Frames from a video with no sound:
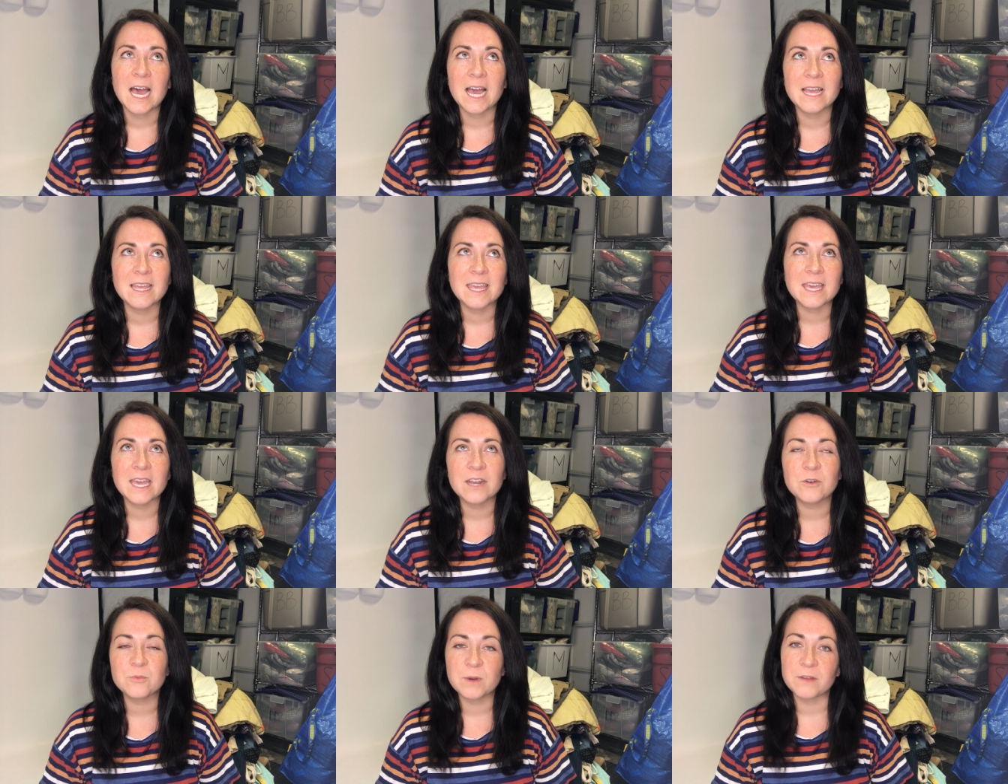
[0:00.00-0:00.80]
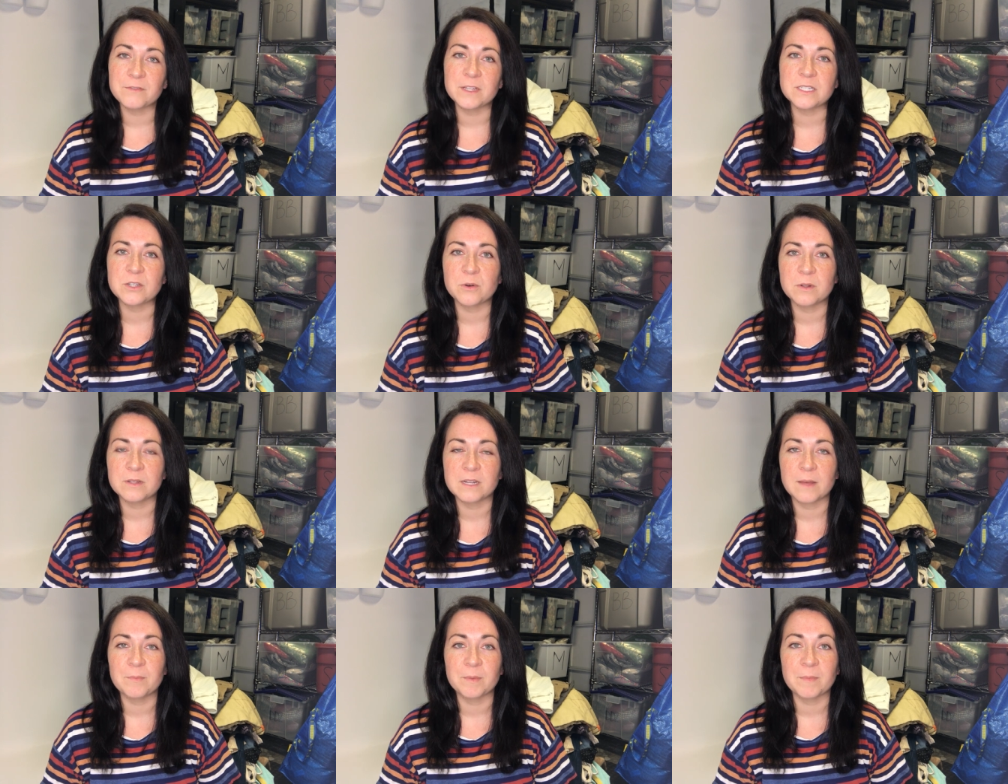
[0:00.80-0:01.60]
I kind of roughly
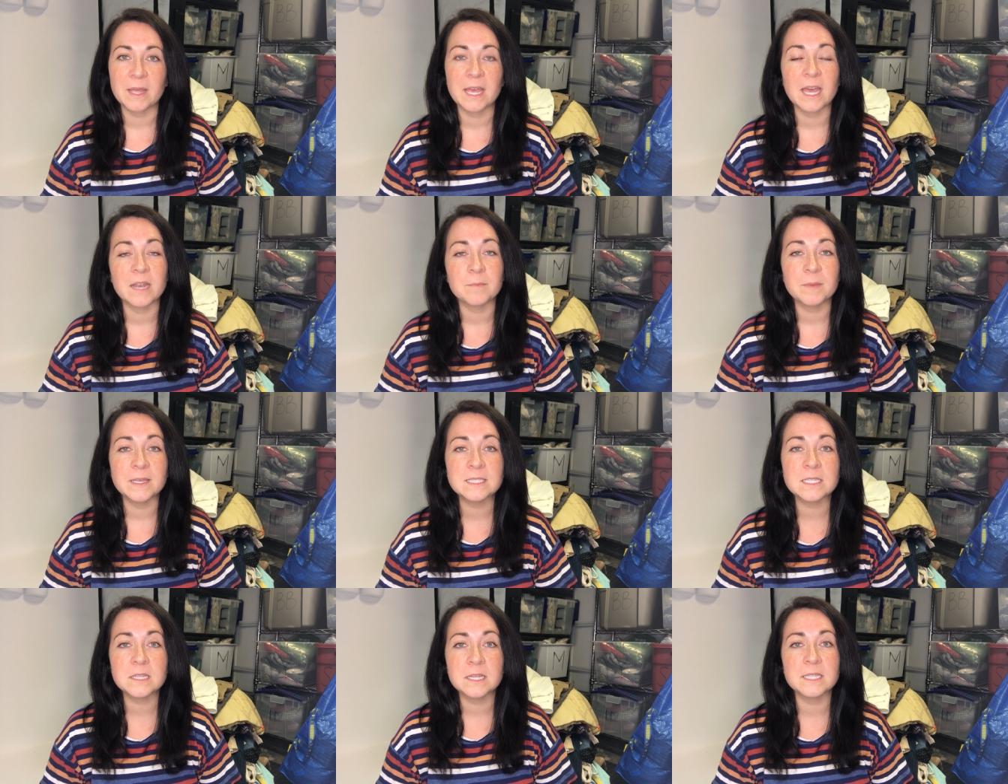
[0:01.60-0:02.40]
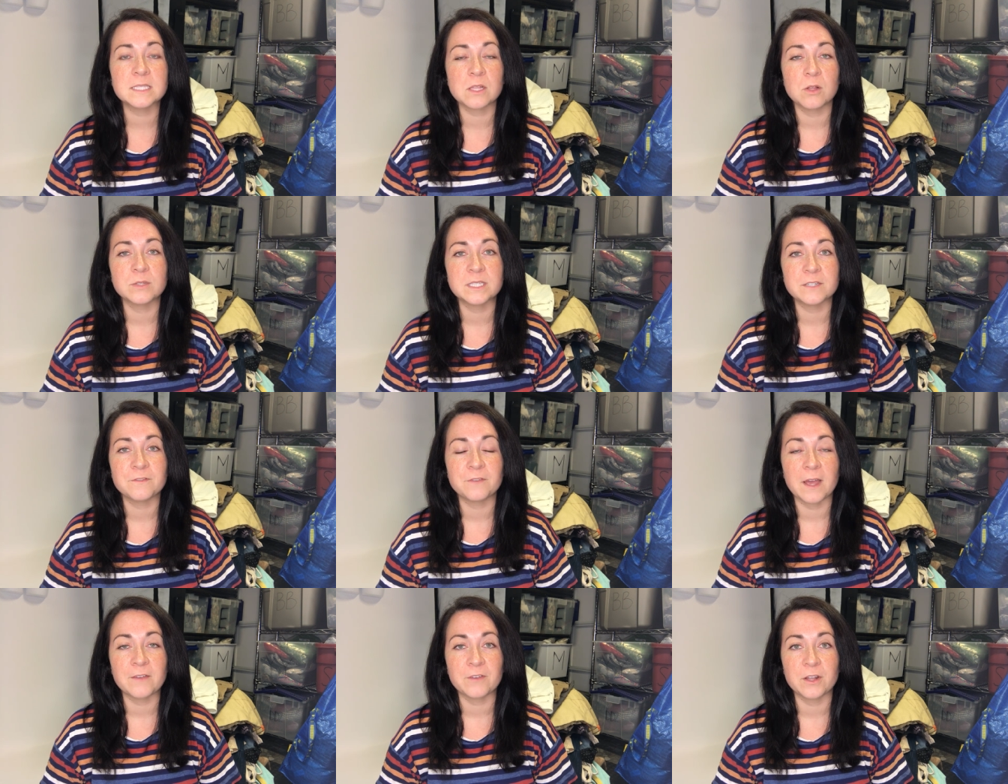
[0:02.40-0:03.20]
totaled it up in my head, and basically it's close to
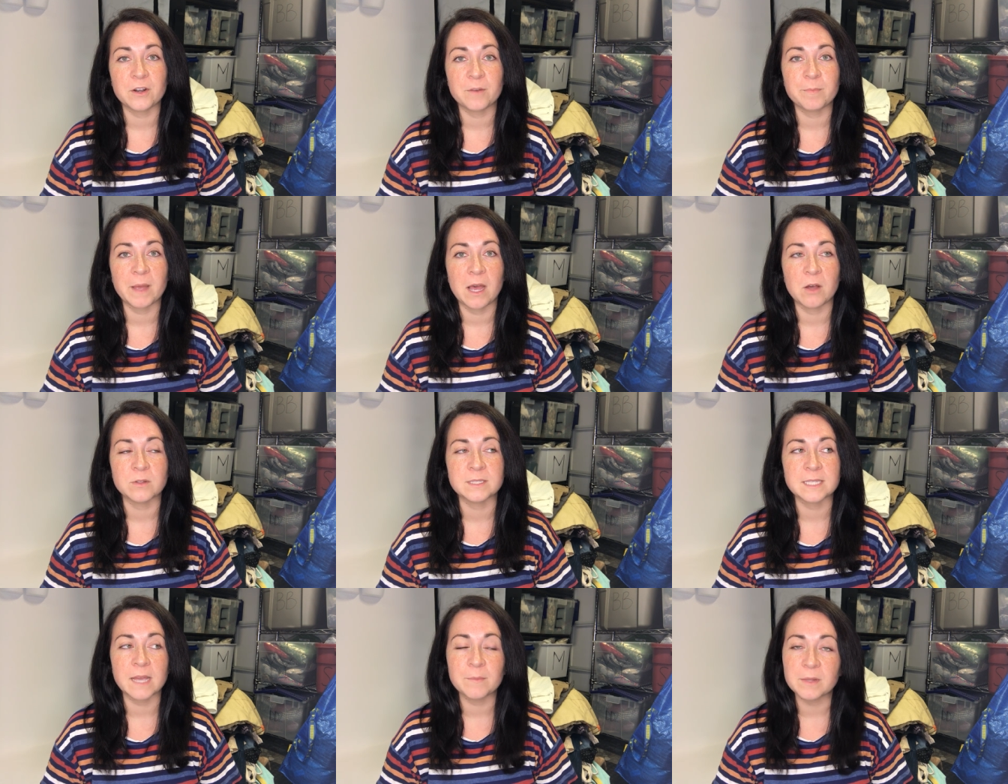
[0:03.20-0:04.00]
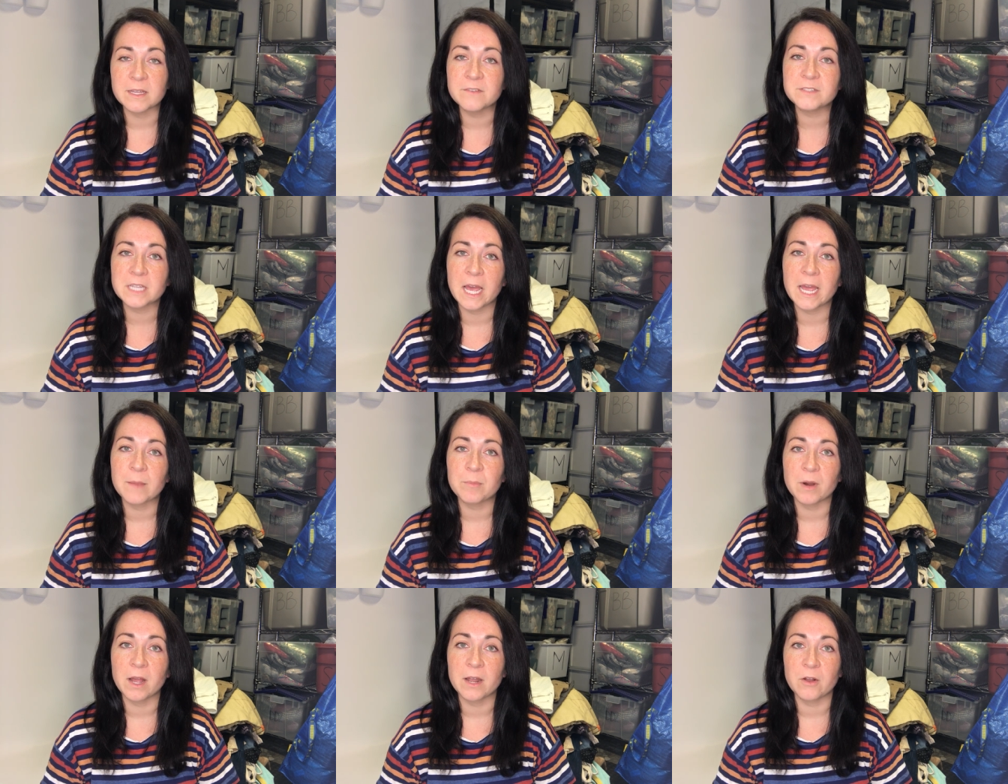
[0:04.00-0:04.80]
five hundred pounds. I believe
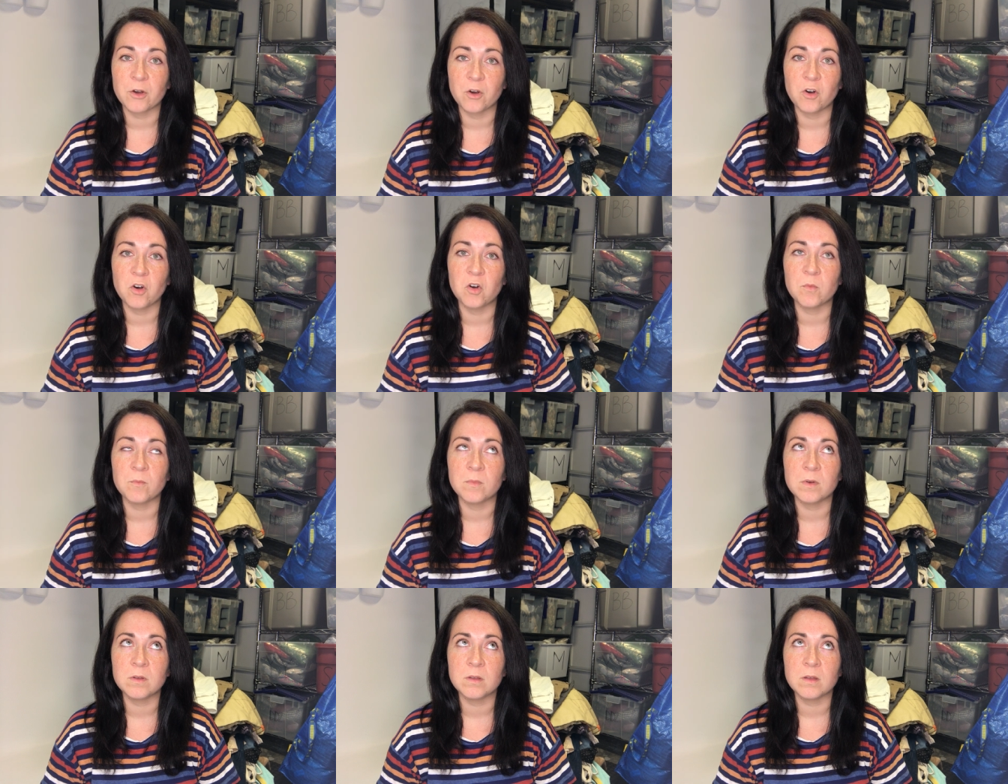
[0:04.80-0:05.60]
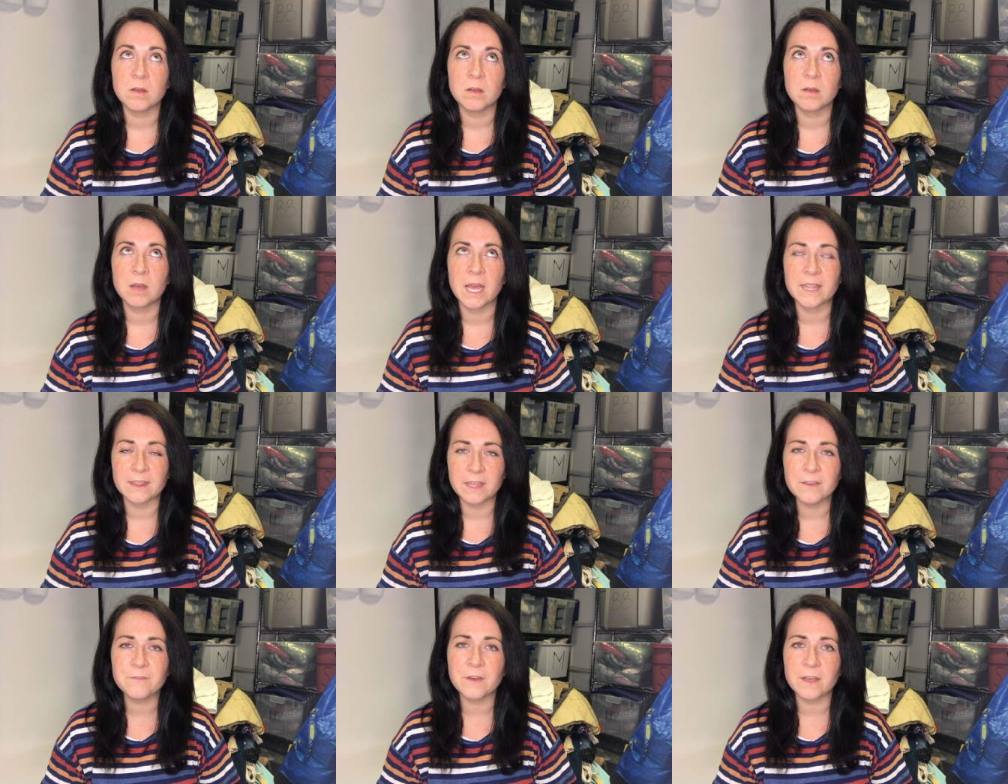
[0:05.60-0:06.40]
Ty brought home, I
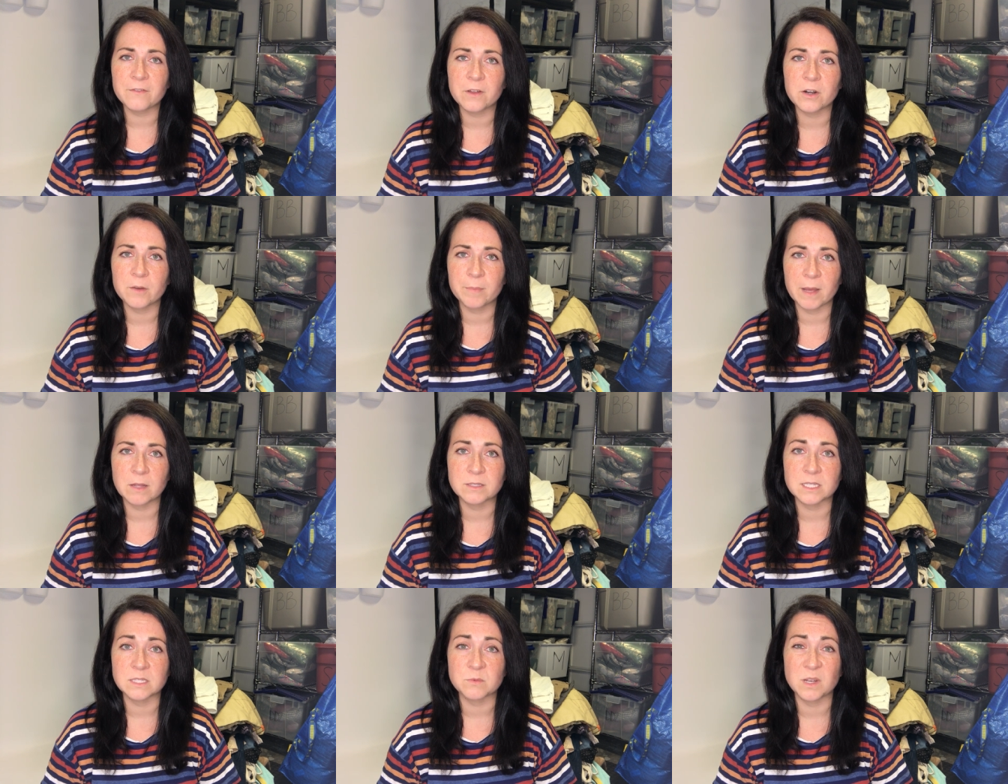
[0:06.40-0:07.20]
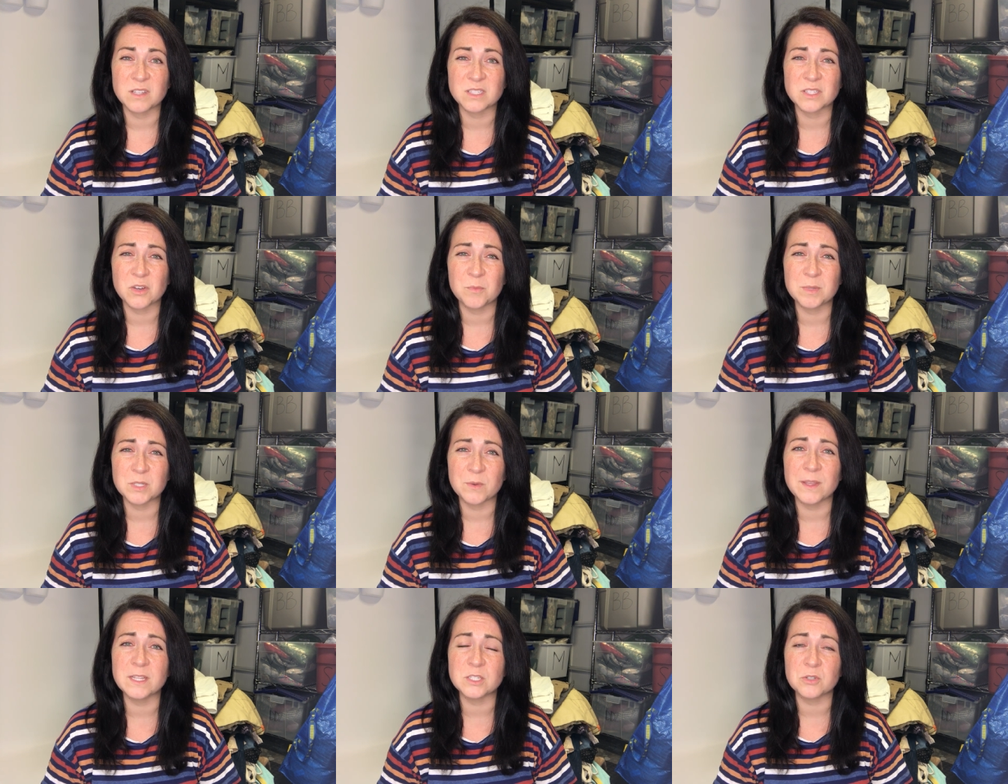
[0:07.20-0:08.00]
think five hundred pounds as well. So
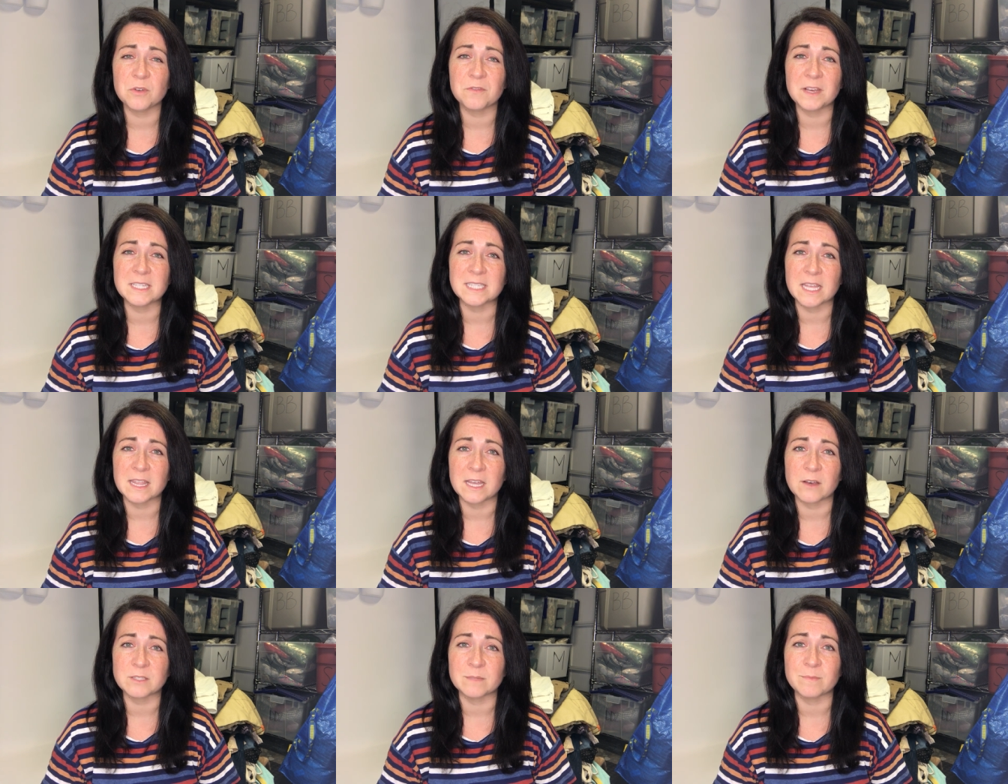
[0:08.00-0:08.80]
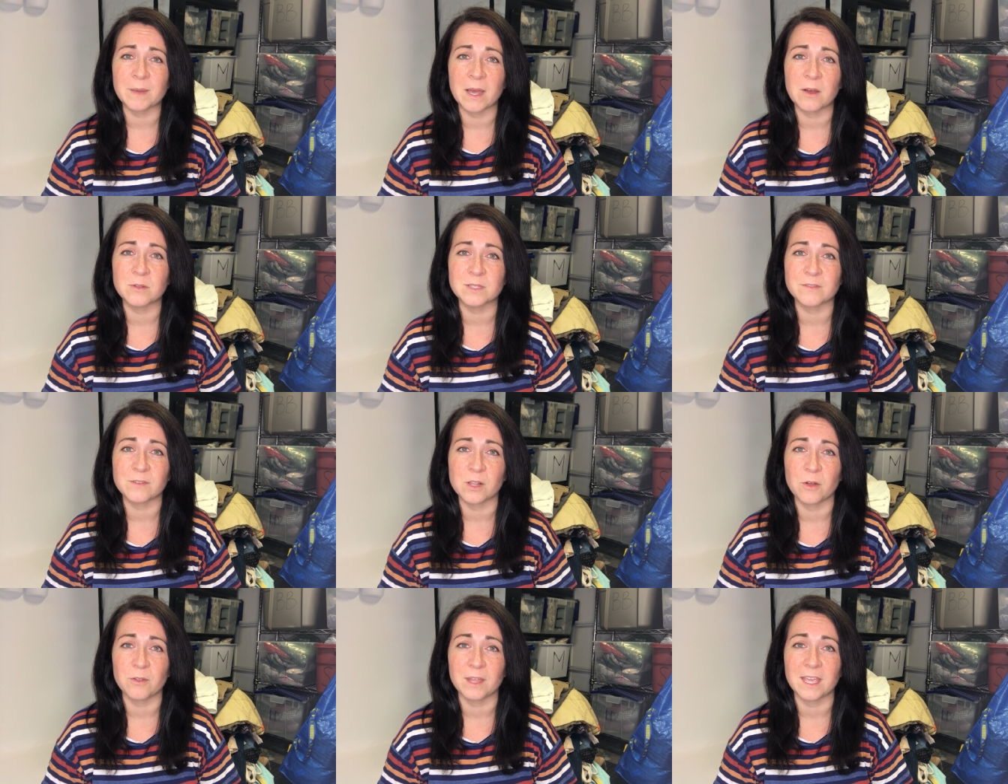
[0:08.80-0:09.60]
between the two of us, a thousand pounds
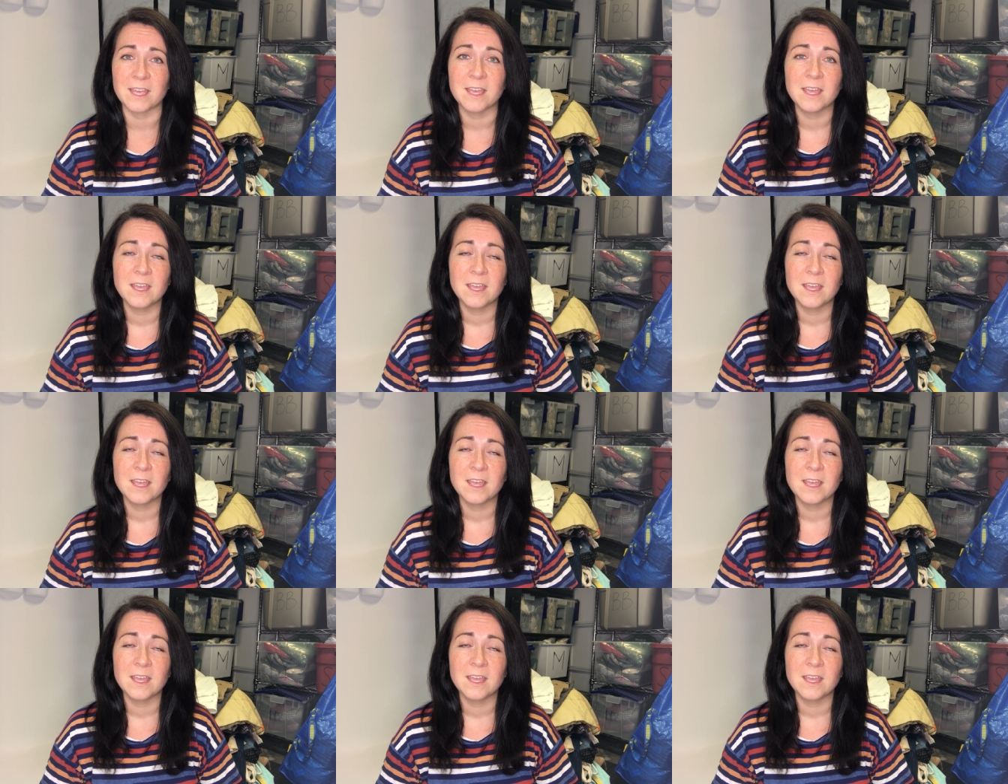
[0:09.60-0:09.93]
of clothing.